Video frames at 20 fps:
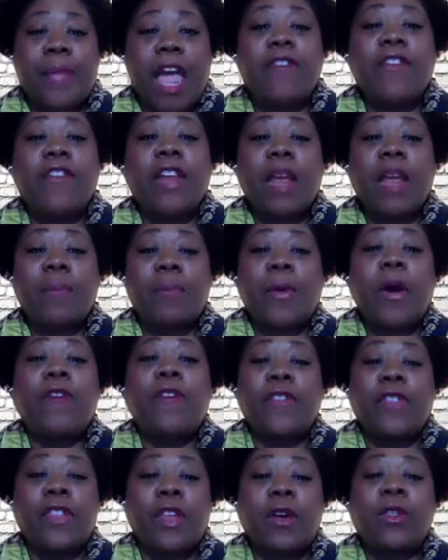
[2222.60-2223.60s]
feel like both
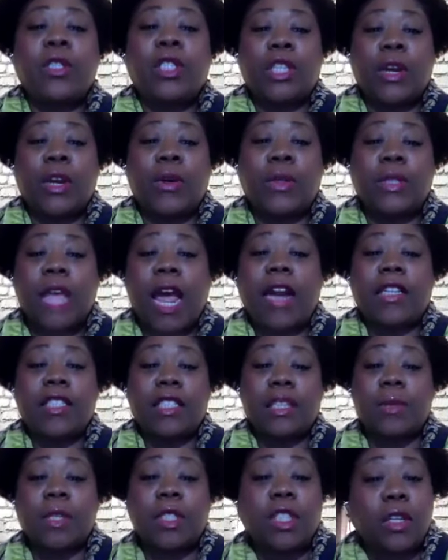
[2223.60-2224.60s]
of those shows, out of
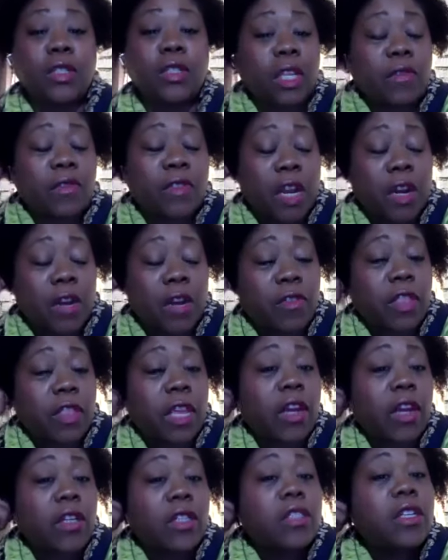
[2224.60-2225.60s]
some of the shows that you've done over the
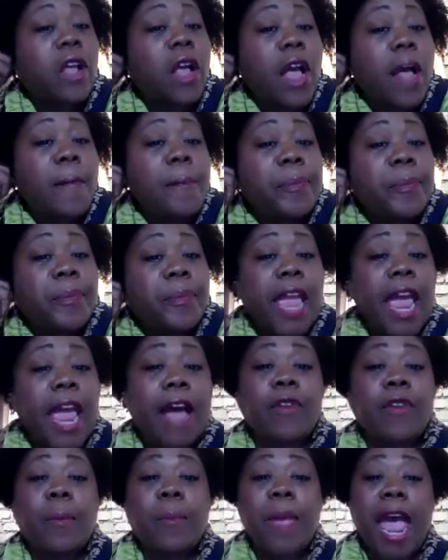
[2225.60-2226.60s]
years,
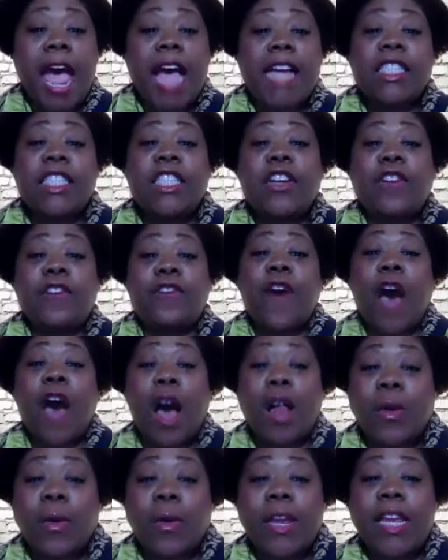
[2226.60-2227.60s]
have a passionate
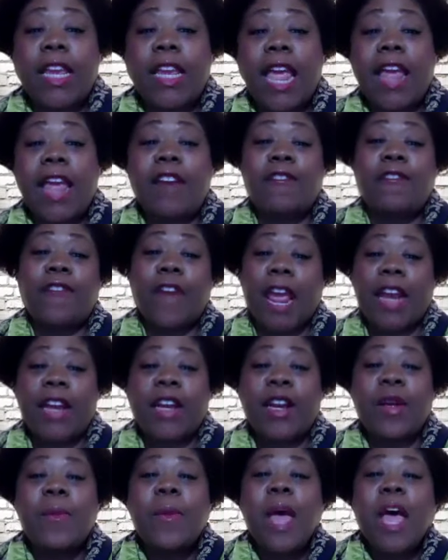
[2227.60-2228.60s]
following and
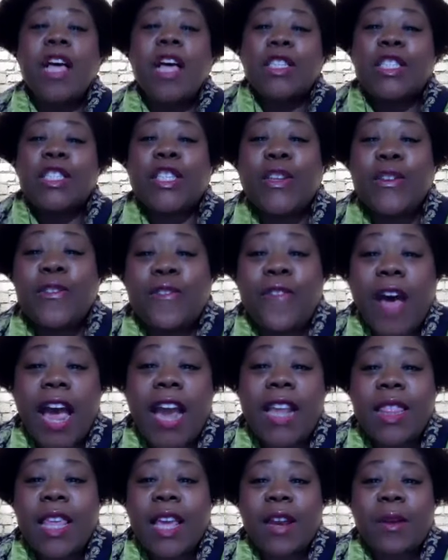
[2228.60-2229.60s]
fandom. Do you
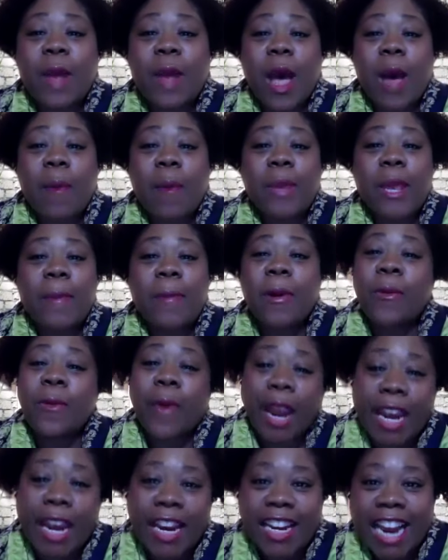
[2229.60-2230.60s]
find that people
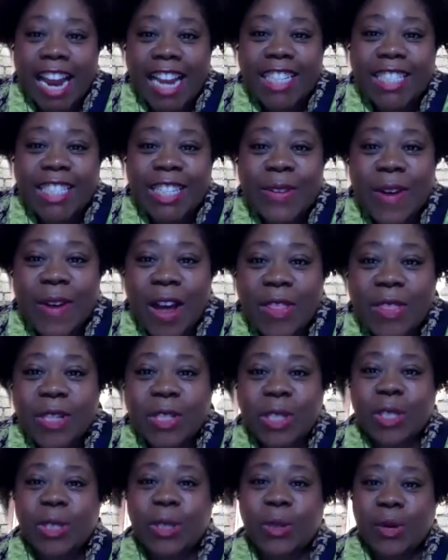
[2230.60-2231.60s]
recognize you on the
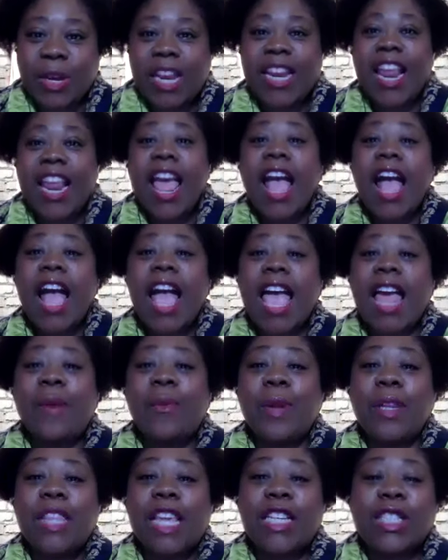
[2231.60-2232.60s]
street? And
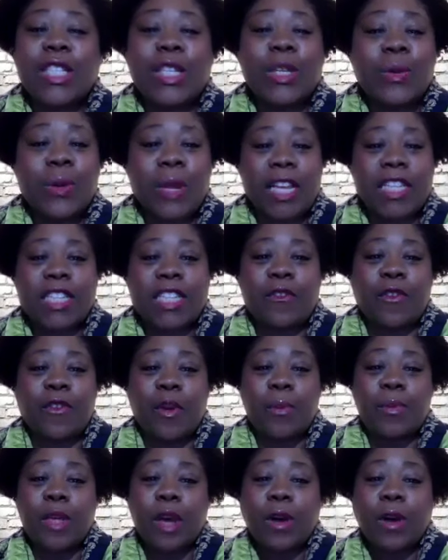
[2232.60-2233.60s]
when they do, is it
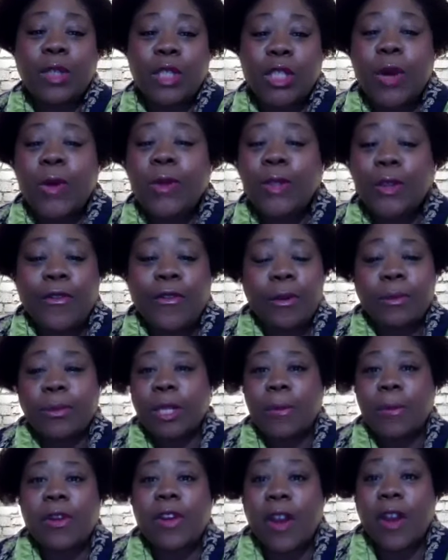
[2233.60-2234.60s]
from those shows or from
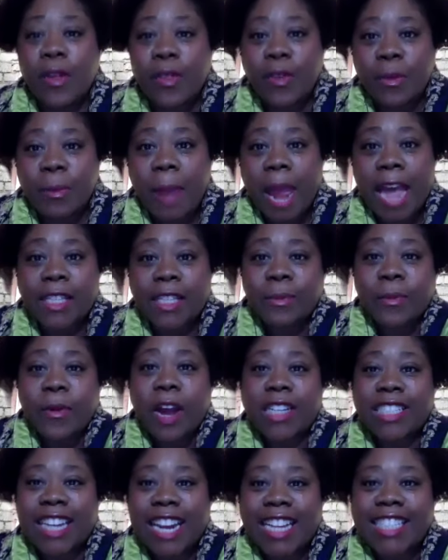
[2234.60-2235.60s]
some of your other past
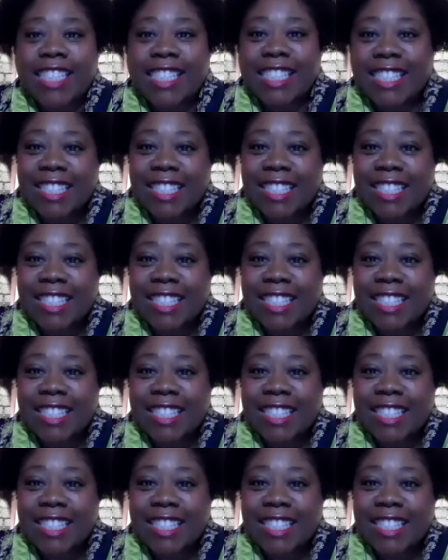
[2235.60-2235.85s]
projects?